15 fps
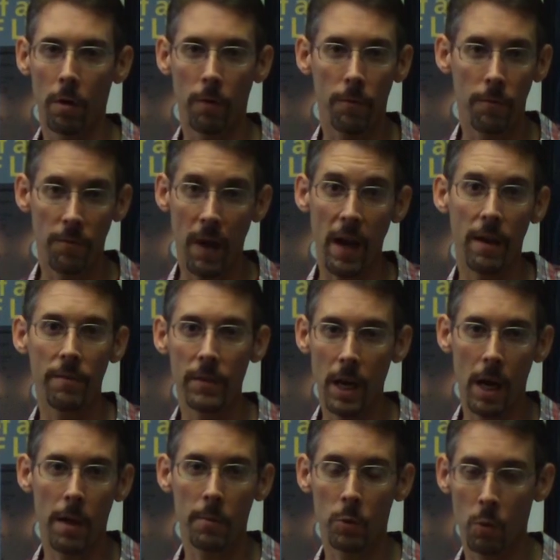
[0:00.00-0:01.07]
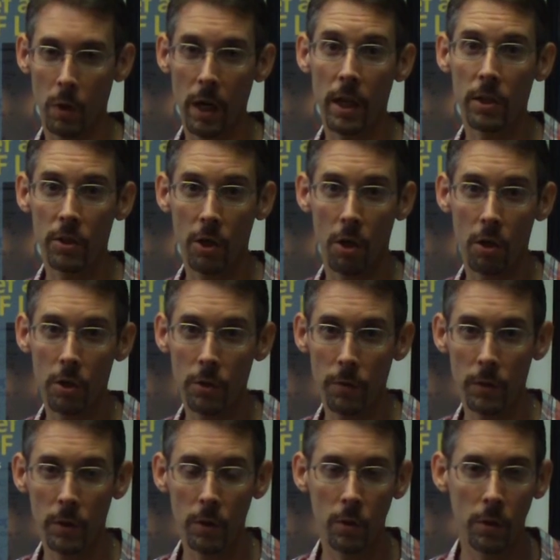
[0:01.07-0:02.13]
or 5 times what I charge
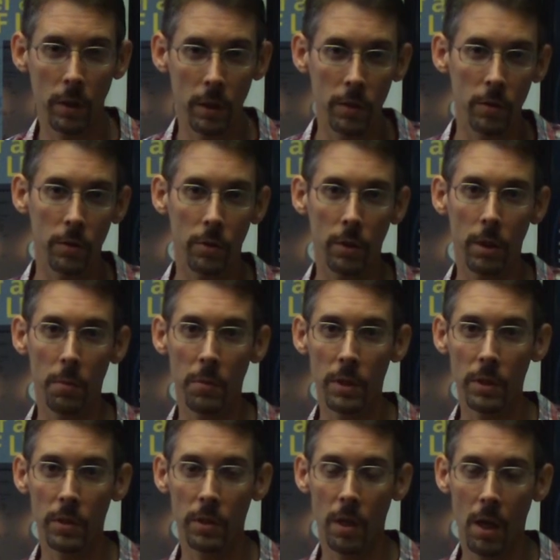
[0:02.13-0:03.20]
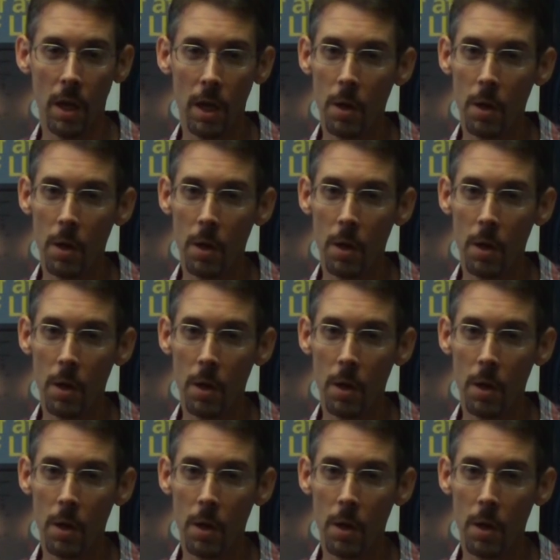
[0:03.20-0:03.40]
for the cold laser treatments,